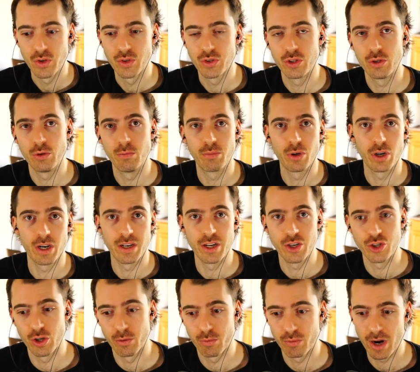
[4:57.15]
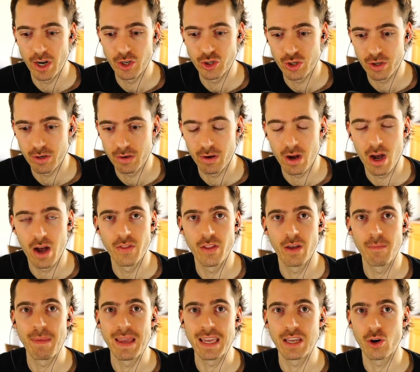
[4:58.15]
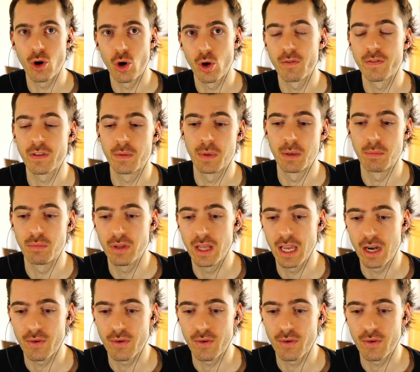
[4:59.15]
to put additional pressure on them, make it harder for them to play